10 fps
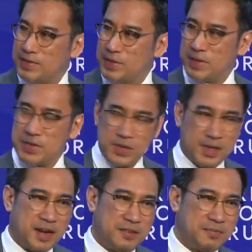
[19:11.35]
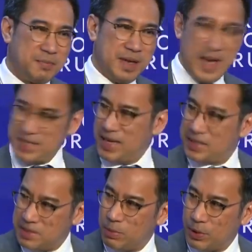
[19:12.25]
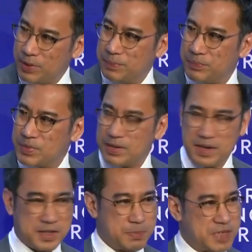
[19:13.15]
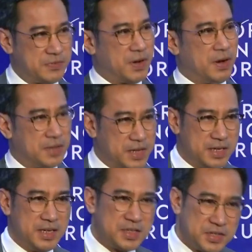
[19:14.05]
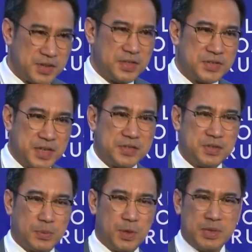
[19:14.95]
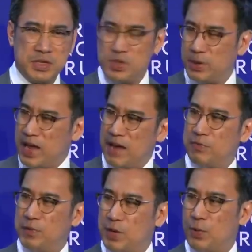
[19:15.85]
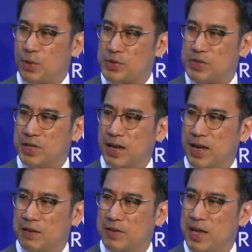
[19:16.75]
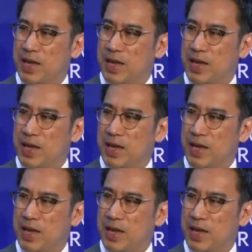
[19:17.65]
So there's a lot of ex ante burden trying to specify all the conditions, all the states of the world, because you don't have recourse to that kind of